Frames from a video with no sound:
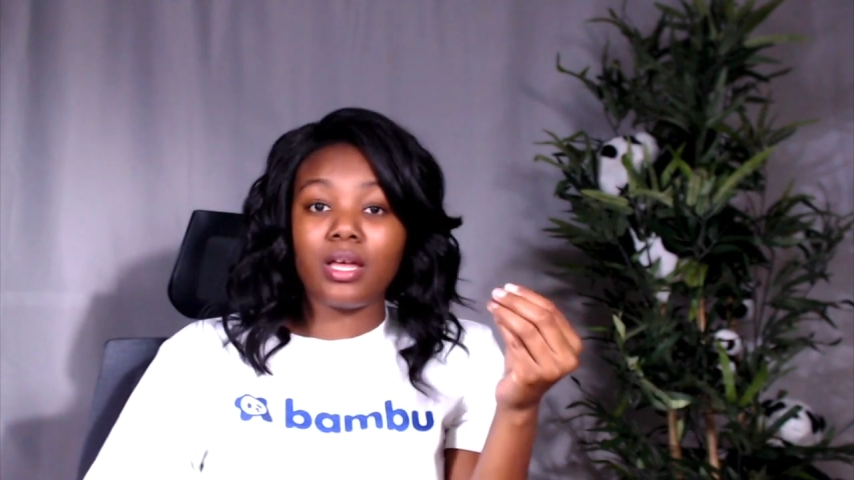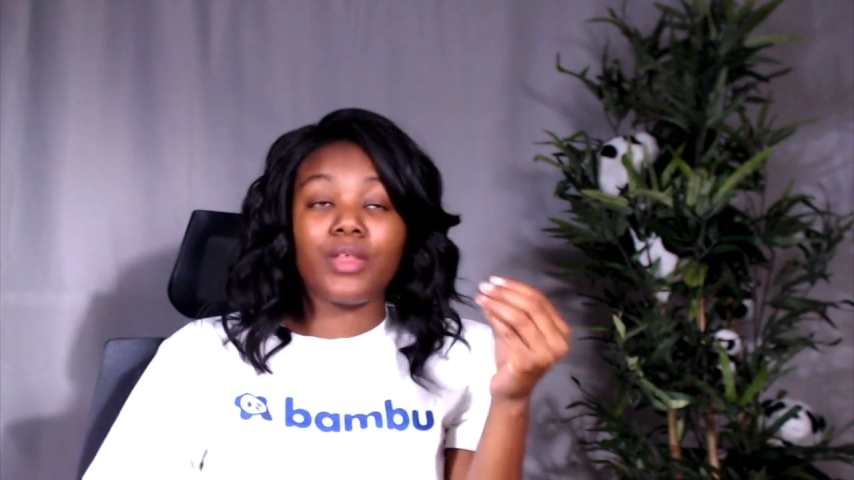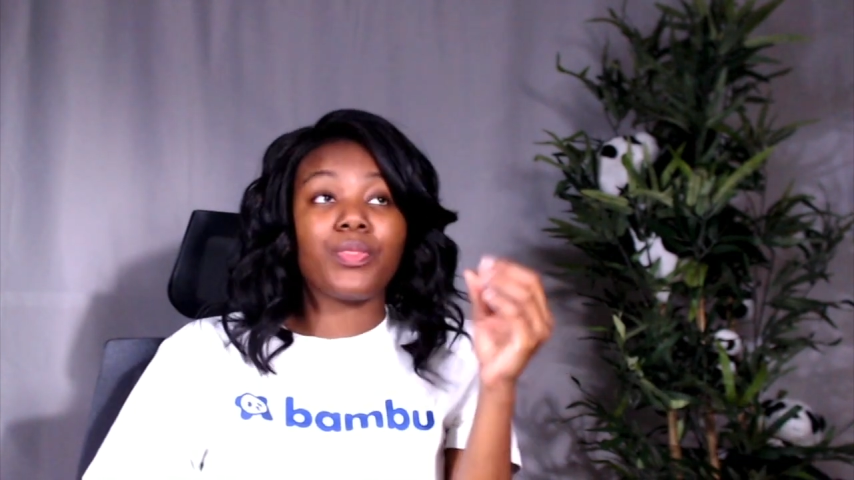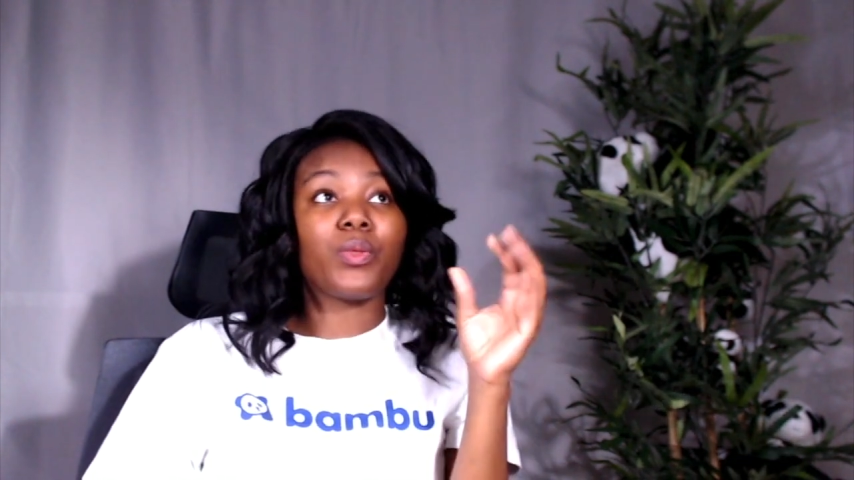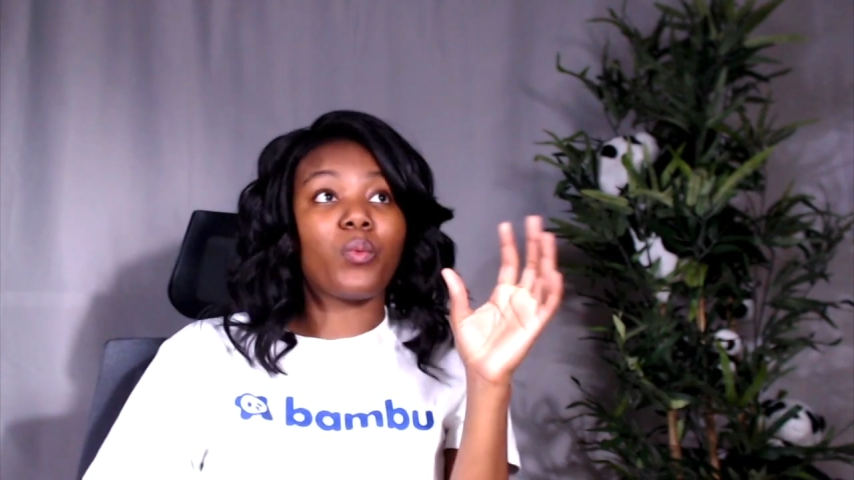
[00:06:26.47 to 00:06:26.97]

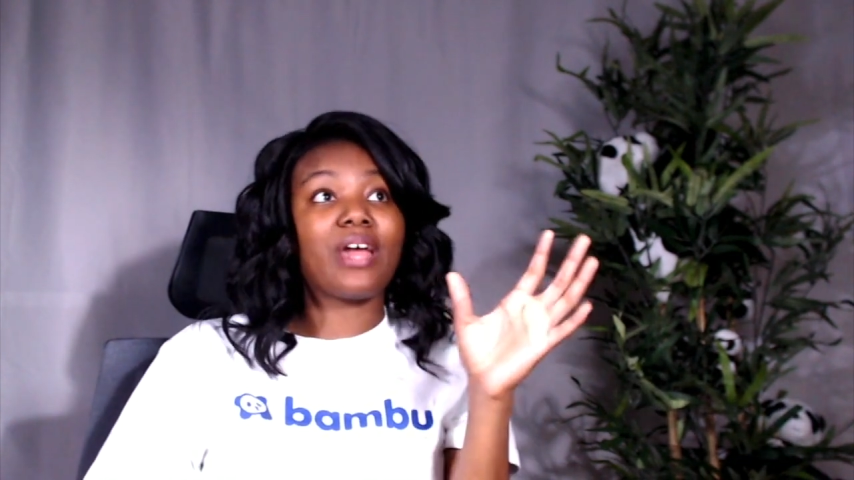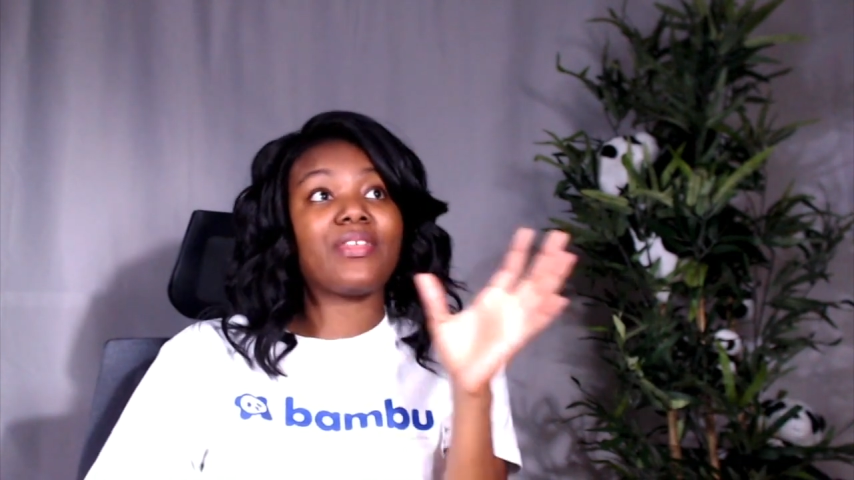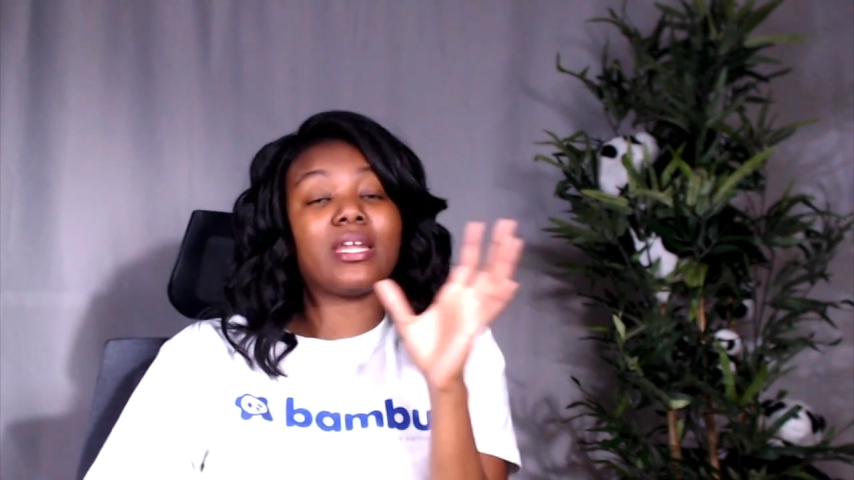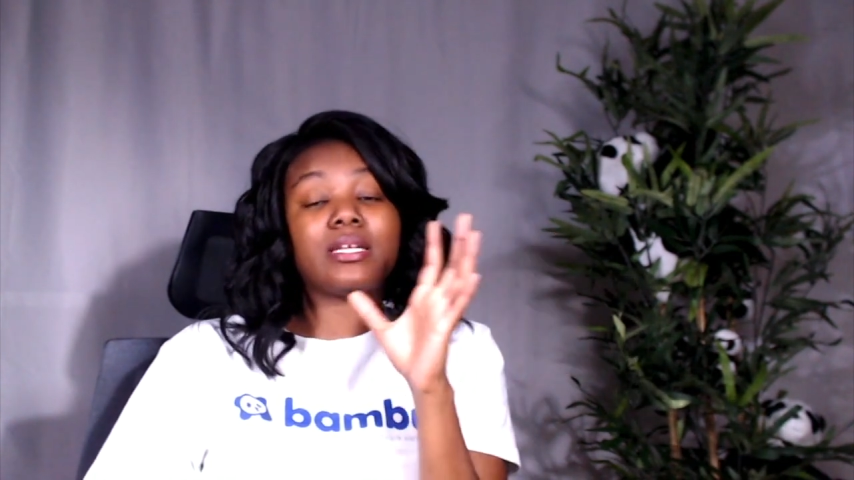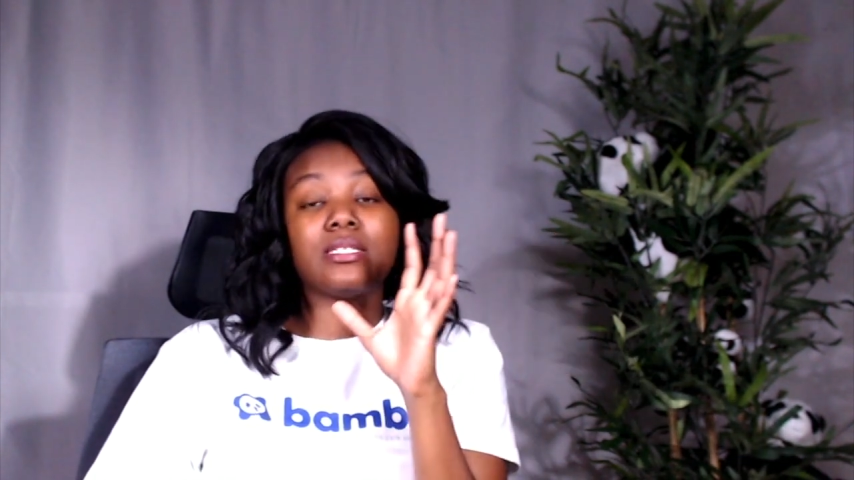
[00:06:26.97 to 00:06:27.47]
the way that
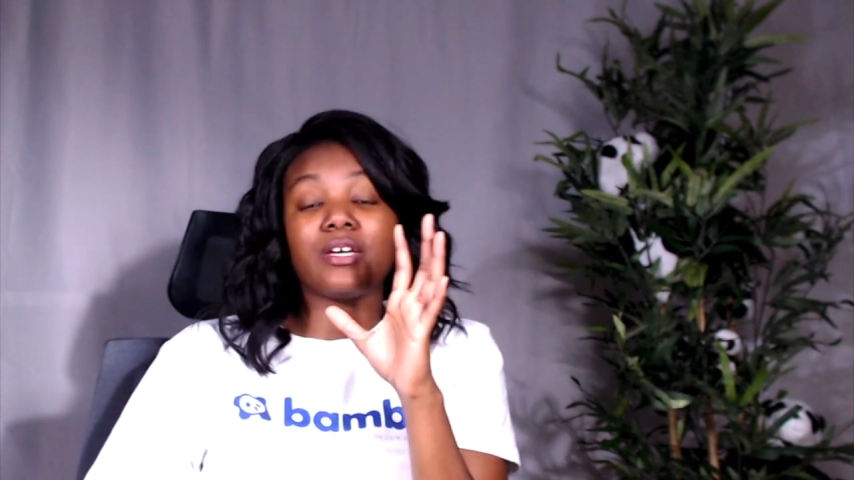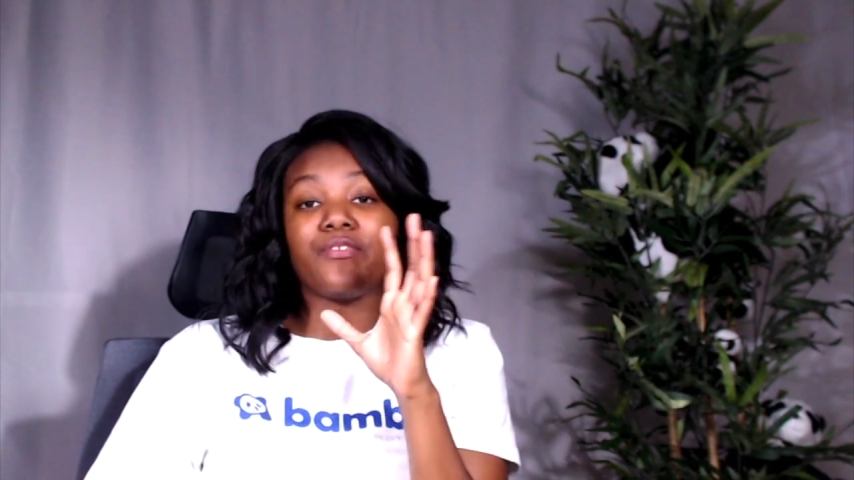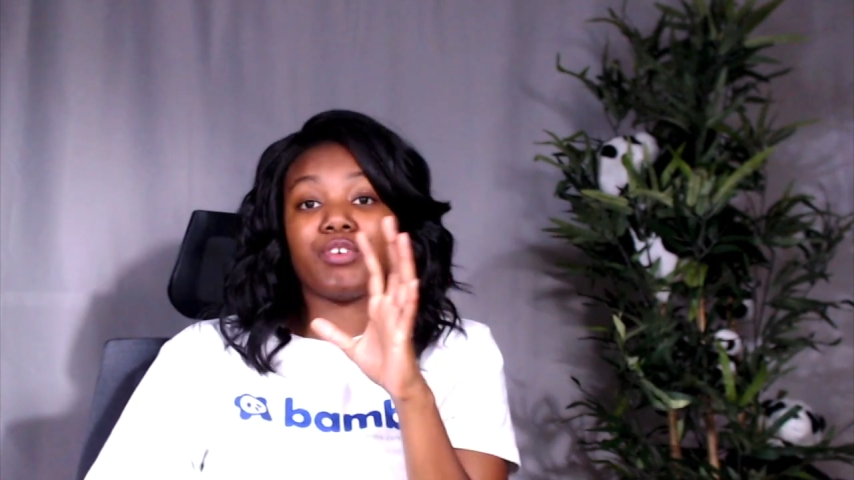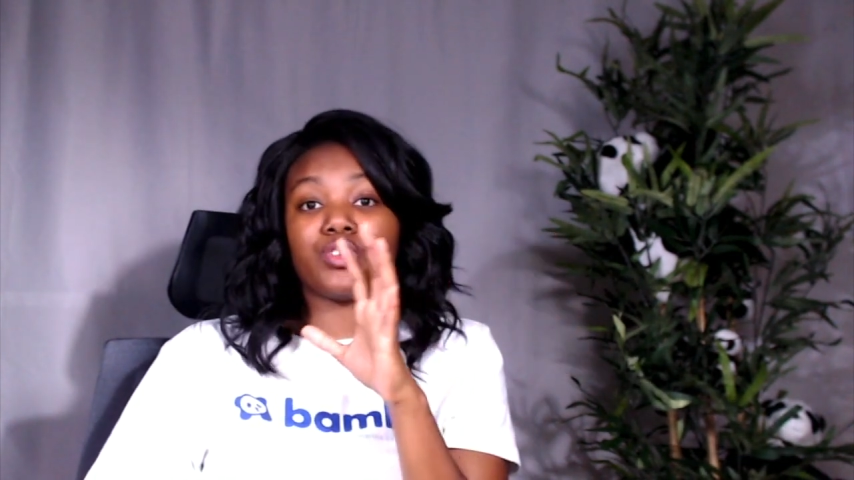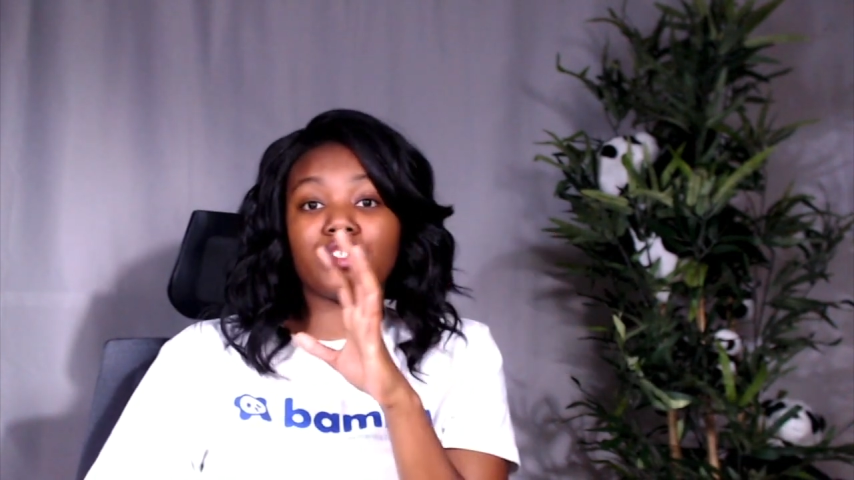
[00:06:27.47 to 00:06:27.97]
it
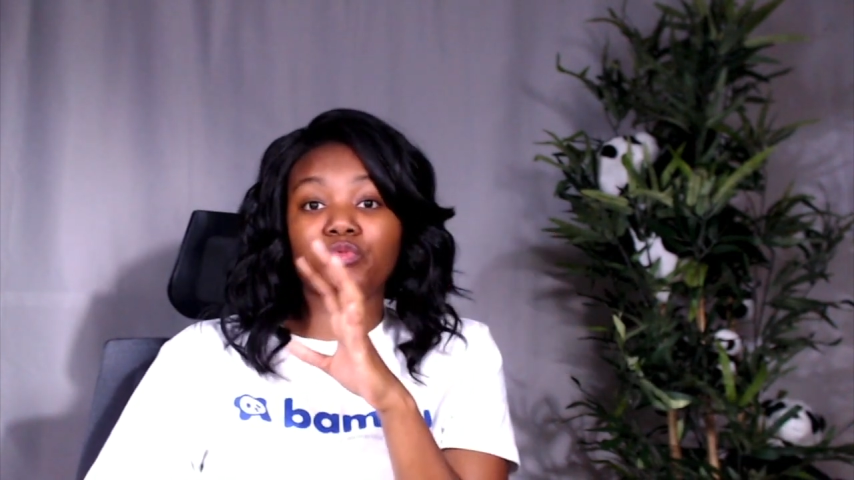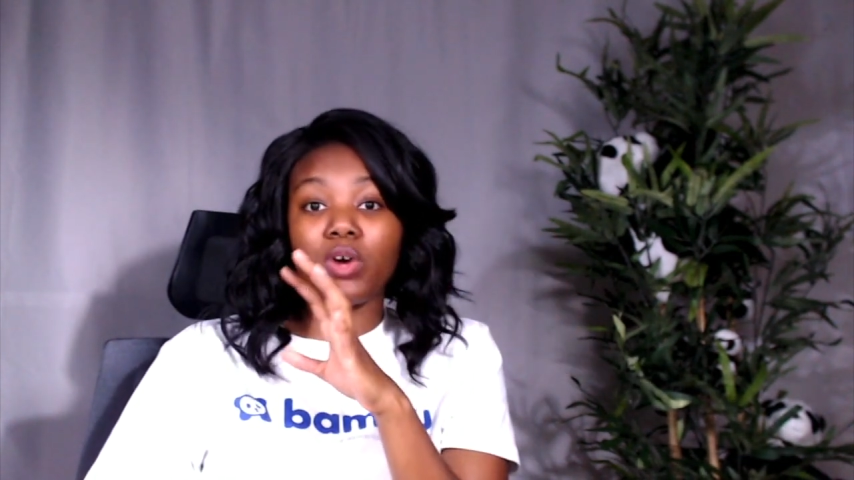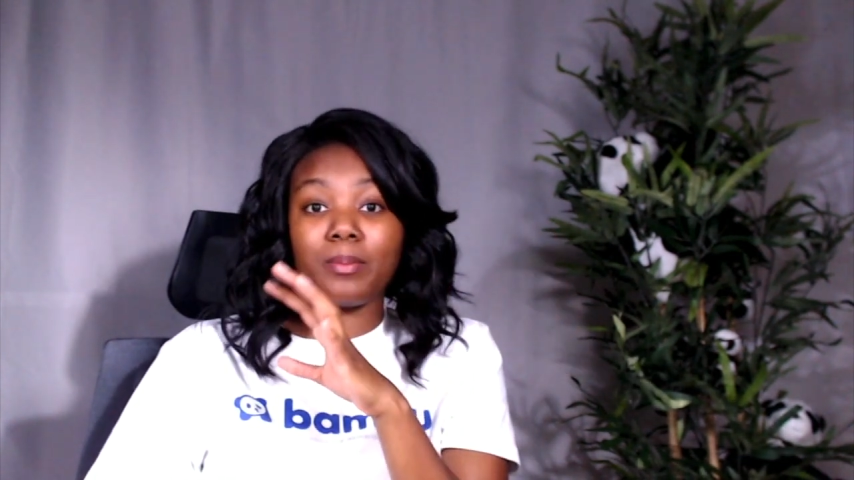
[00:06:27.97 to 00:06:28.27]
differs from